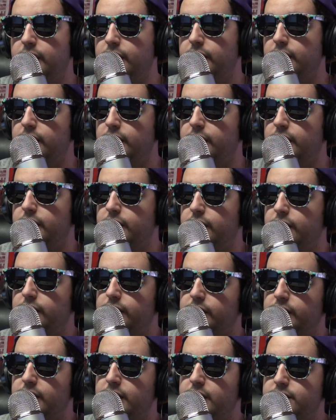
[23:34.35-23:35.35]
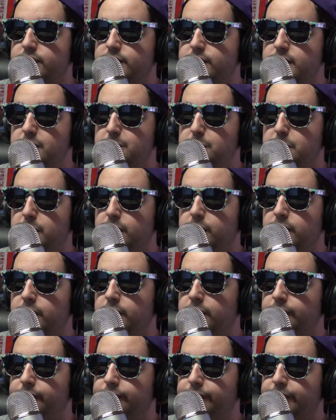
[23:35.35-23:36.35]
can't see me,
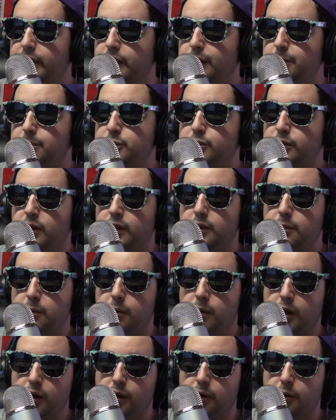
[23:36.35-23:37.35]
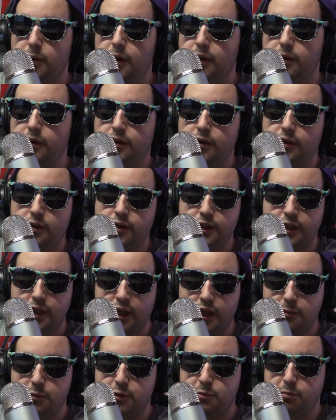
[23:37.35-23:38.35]
and I'm trying to walk around her, and she
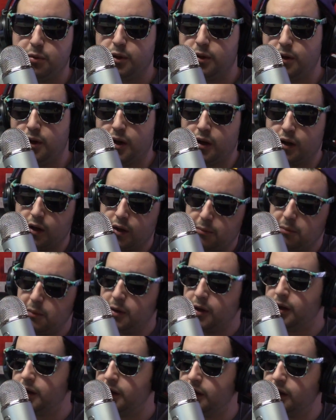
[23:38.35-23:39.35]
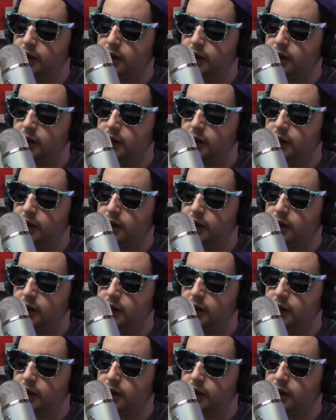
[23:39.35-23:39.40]
keeps blocking me.